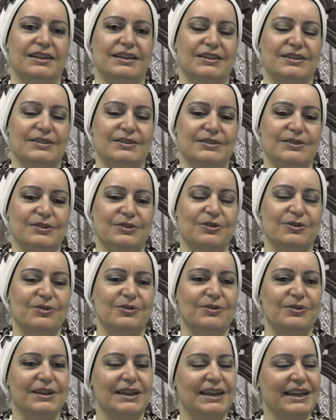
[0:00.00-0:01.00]

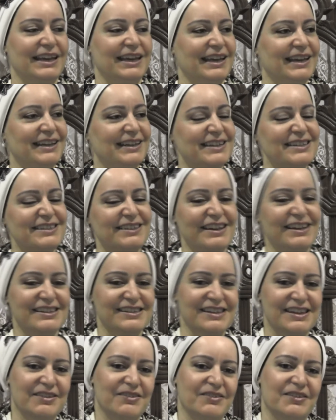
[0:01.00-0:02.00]
so in Israel,
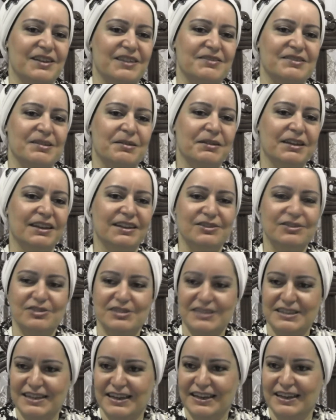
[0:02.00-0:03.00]
there, there's something
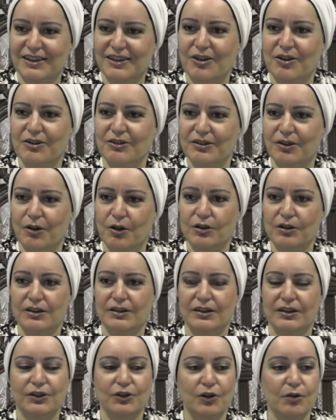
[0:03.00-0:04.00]
interesting on, on
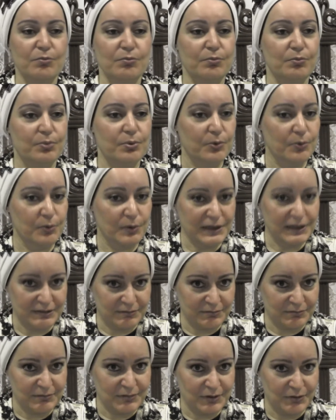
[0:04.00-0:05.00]
Yom
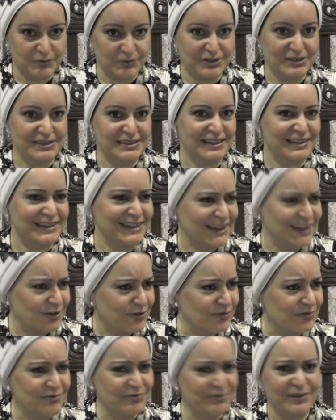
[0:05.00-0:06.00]
Purim, which is a day
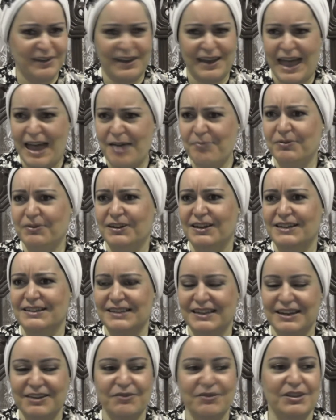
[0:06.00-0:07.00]
of happiness
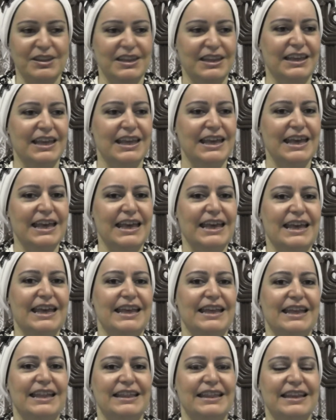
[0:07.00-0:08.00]
and everything.
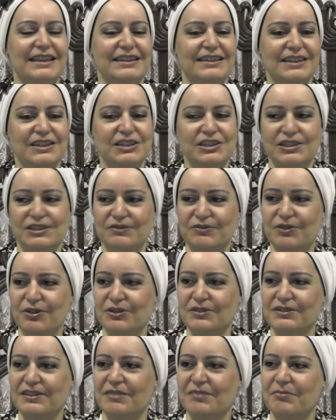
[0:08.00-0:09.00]
In the
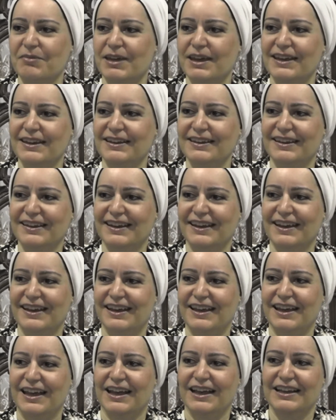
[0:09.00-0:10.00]
yeshiva, they make uh,
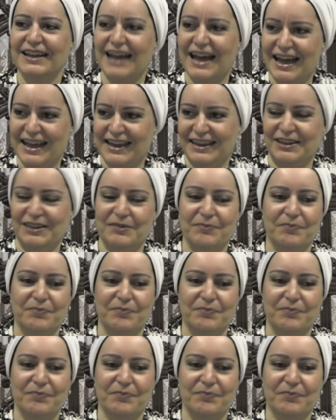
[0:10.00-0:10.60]
a guy